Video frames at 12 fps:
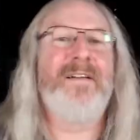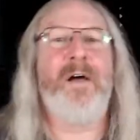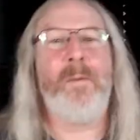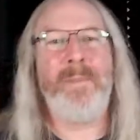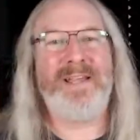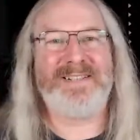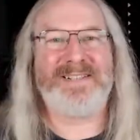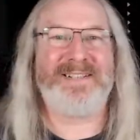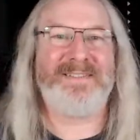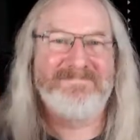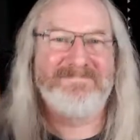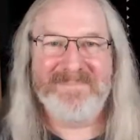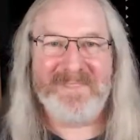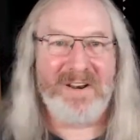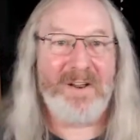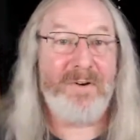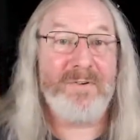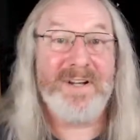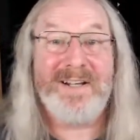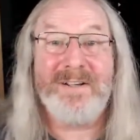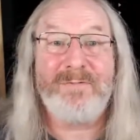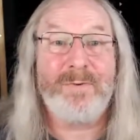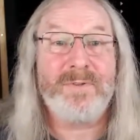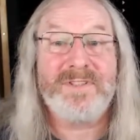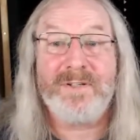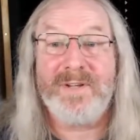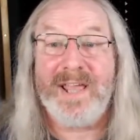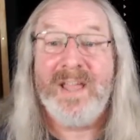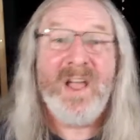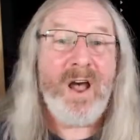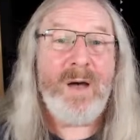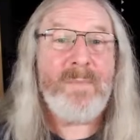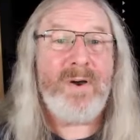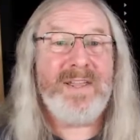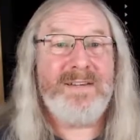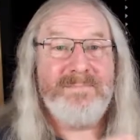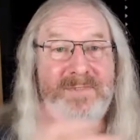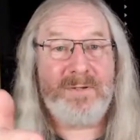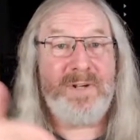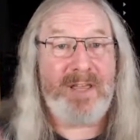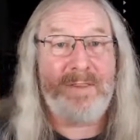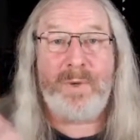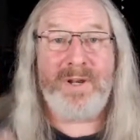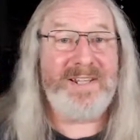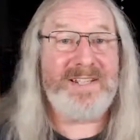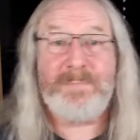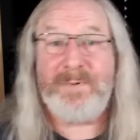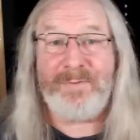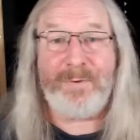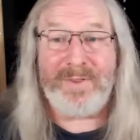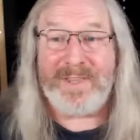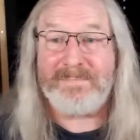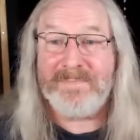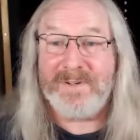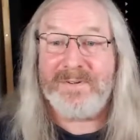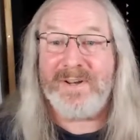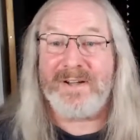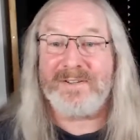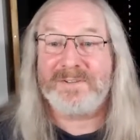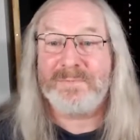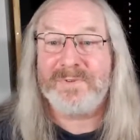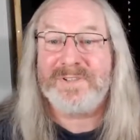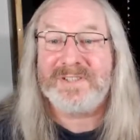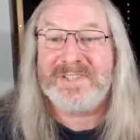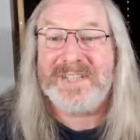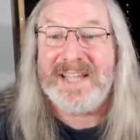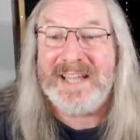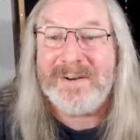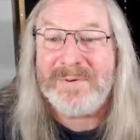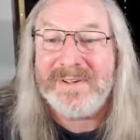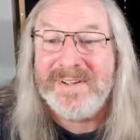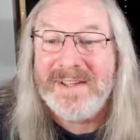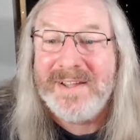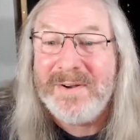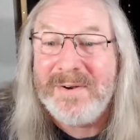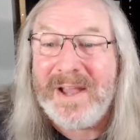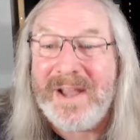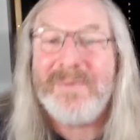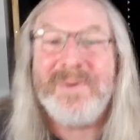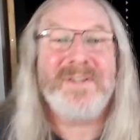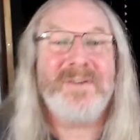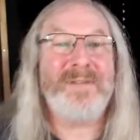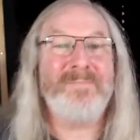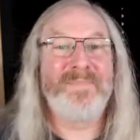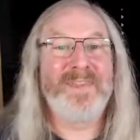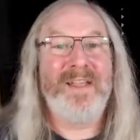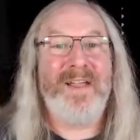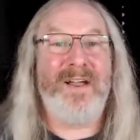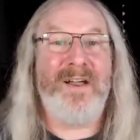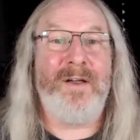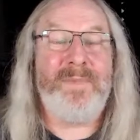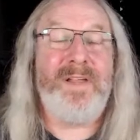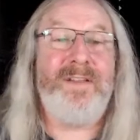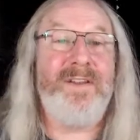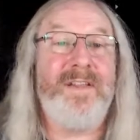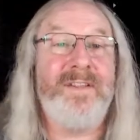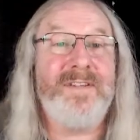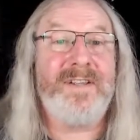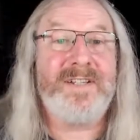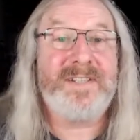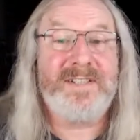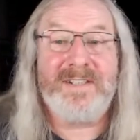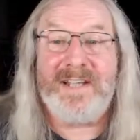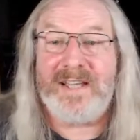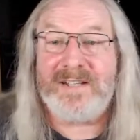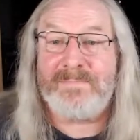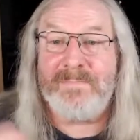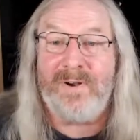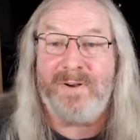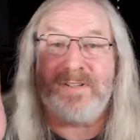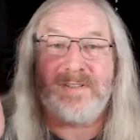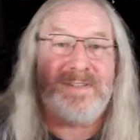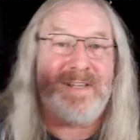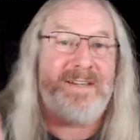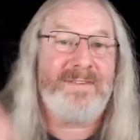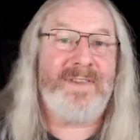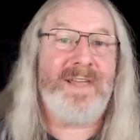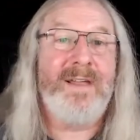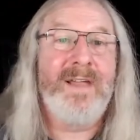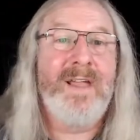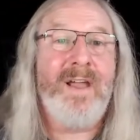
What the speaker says: Amazing. And I'll really look forward to doing that. I might do another one of these before then. Who knows? We'll just see how we're doing. And that's the ex Marcus. Thank you for that.